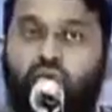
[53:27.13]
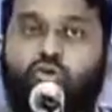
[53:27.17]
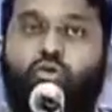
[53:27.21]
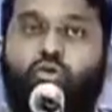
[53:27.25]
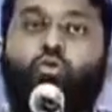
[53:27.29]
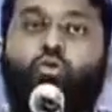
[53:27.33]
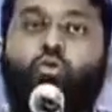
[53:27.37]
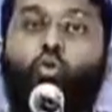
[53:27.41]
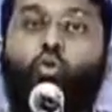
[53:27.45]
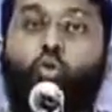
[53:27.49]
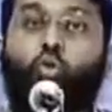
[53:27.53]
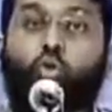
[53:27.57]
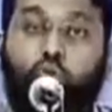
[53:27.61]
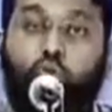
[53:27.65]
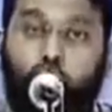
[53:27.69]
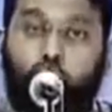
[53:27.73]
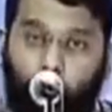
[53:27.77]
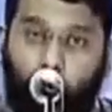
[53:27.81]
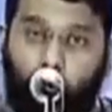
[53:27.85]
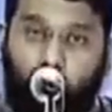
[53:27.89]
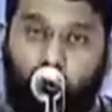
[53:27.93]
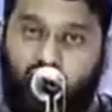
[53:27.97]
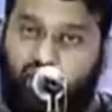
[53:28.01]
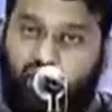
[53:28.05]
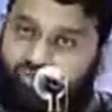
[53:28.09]
to do
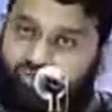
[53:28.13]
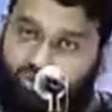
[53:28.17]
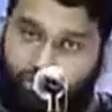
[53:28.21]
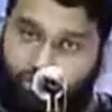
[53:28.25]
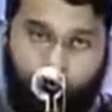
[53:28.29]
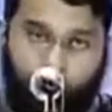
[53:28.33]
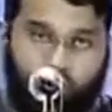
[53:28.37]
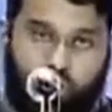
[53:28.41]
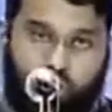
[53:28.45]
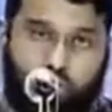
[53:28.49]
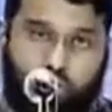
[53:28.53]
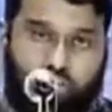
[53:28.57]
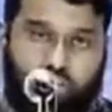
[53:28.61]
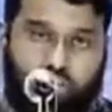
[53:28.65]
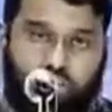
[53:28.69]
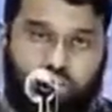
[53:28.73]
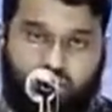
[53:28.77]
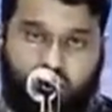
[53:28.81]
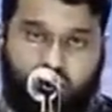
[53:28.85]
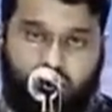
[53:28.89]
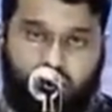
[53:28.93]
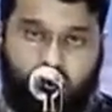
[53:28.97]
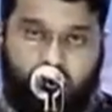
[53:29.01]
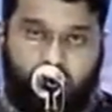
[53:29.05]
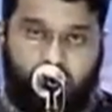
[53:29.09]
wudu after you commit a
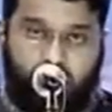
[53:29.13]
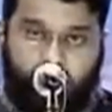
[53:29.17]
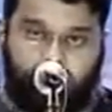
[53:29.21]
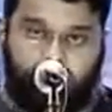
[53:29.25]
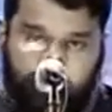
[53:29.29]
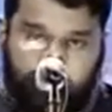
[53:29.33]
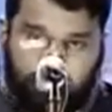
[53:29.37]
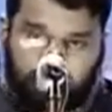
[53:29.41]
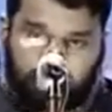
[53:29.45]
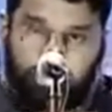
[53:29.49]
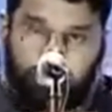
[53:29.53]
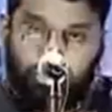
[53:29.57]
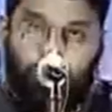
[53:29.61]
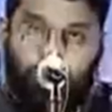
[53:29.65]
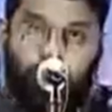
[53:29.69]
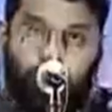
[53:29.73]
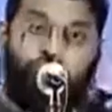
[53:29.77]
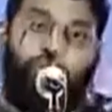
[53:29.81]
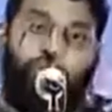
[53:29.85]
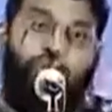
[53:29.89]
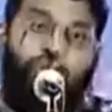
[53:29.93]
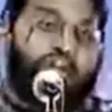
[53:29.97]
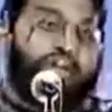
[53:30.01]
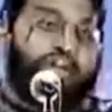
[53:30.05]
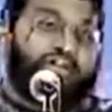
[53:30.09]
sin, even to do
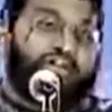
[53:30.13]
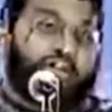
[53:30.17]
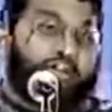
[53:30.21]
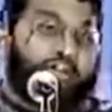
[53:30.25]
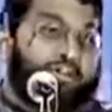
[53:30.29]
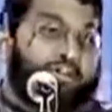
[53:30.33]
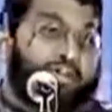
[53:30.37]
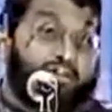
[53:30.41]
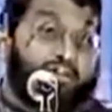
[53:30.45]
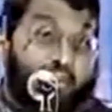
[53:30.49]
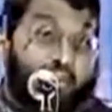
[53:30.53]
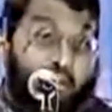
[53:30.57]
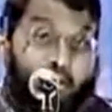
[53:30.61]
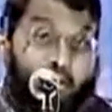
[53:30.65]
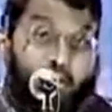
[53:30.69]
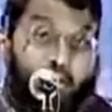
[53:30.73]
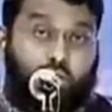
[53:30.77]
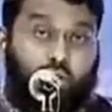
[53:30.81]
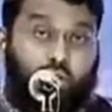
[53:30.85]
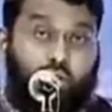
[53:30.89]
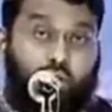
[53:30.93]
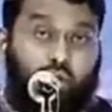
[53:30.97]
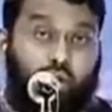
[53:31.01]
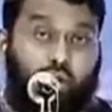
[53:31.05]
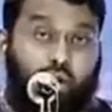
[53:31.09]
wudu is something very
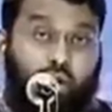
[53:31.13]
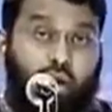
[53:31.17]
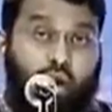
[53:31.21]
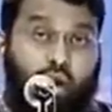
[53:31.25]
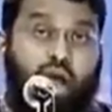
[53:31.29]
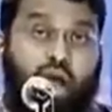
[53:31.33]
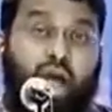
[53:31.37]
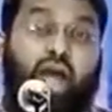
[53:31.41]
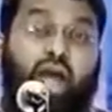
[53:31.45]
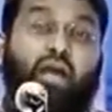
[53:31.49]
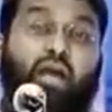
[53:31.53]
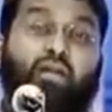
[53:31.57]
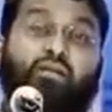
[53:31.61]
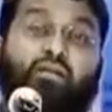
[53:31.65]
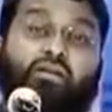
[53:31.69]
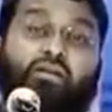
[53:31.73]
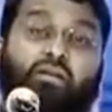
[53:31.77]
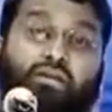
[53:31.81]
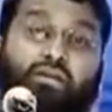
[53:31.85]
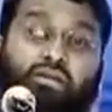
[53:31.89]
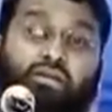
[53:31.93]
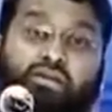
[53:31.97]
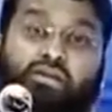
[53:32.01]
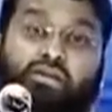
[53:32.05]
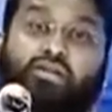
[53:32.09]
good. And
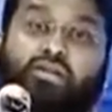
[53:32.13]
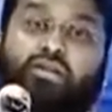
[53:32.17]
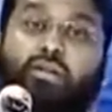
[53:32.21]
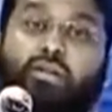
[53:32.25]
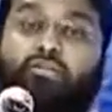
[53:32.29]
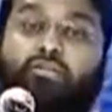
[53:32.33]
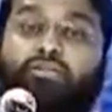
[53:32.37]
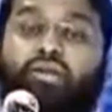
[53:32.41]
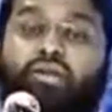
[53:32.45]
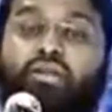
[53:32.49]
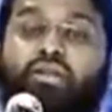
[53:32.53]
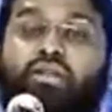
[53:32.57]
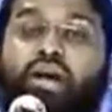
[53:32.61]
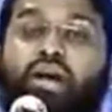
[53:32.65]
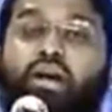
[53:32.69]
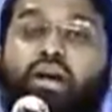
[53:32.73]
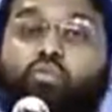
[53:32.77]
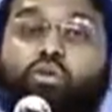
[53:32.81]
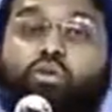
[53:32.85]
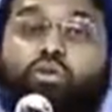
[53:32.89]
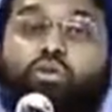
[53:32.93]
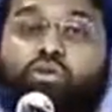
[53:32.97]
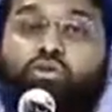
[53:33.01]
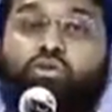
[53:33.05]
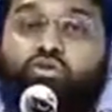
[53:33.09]
this is something that
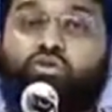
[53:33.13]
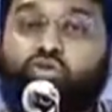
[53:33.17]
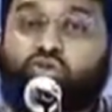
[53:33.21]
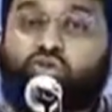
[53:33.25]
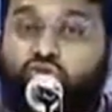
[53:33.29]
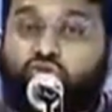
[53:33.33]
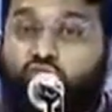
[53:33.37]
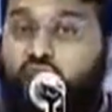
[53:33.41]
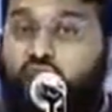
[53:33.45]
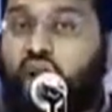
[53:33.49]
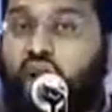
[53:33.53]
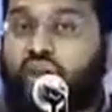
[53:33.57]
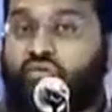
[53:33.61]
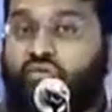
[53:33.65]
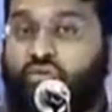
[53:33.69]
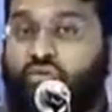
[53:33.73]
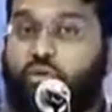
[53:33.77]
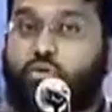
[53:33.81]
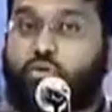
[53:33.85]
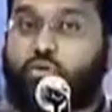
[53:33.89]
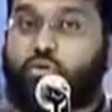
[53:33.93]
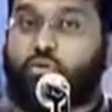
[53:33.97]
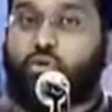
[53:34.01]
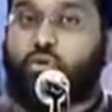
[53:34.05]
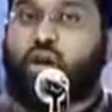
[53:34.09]
we should strive to
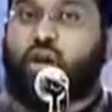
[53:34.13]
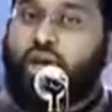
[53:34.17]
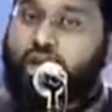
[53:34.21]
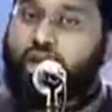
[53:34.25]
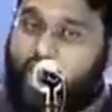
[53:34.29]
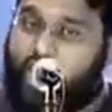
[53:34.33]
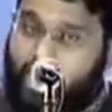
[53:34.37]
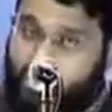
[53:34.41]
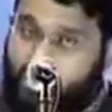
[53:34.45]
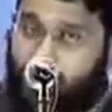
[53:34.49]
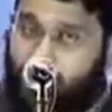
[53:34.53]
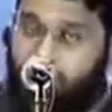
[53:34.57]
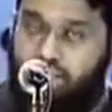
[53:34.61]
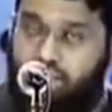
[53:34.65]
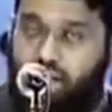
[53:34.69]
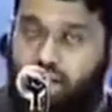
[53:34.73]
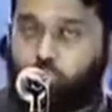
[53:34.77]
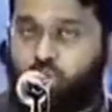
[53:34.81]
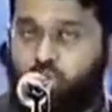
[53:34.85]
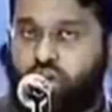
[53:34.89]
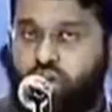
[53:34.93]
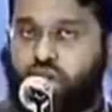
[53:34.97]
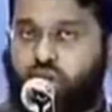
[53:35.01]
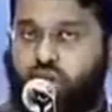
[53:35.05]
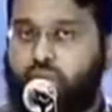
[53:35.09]
do. Anytime
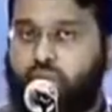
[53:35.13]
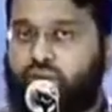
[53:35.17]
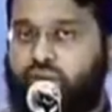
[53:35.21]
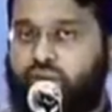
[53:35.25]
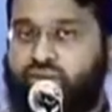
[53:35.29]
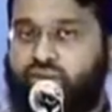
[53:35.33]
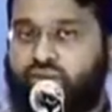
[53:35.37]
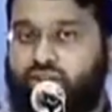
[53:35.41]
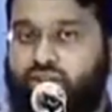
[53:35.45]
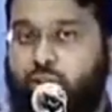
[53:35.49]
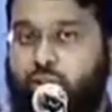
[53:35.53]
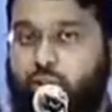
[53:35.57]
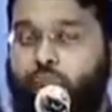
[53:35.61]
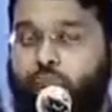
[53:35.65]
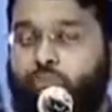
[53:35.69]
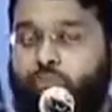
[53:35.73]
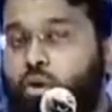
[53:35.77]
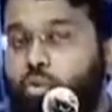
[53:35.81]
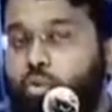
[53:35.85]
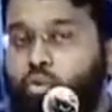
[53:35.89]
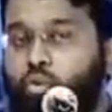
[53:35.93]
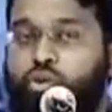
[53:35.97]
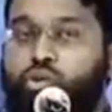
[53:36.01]
we commit a sin, we